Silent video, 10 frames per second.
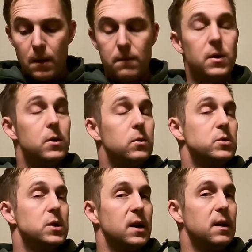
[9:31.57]
very cool
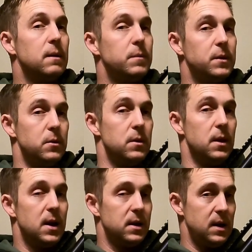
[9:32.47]
shotgun. Can do a
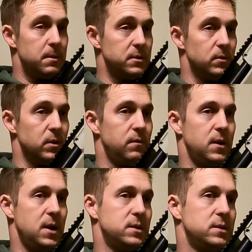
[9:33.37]
lot of damage really
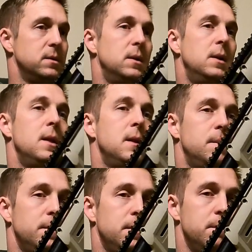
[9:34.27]
fast,
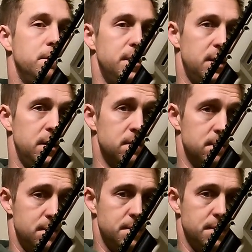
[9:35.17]
but
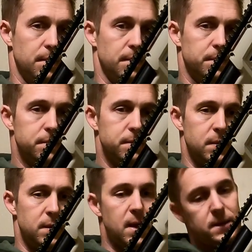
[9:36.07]

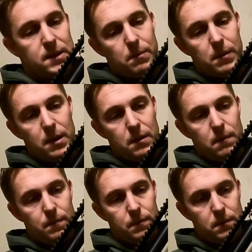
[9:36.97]
not something
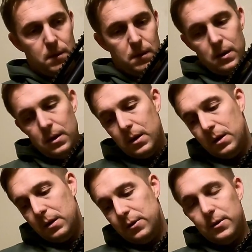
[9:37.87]

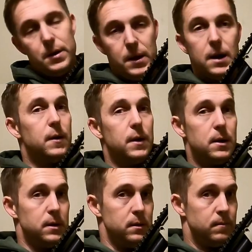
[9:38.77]
you're going to carry
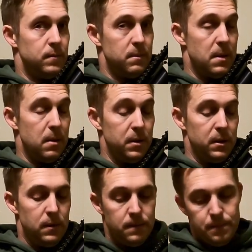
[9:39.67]
on, in my
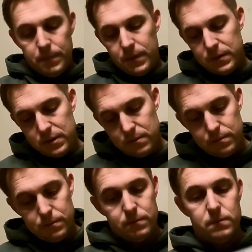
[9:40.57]
opinion. So
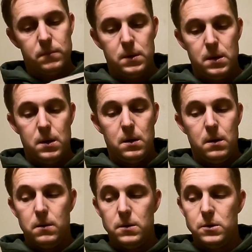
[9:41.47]

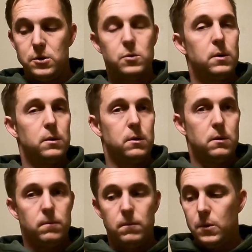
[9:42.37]
short,
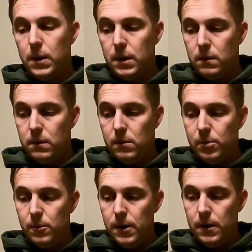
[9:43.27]
quick, to the
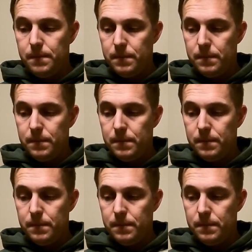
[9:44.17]
point.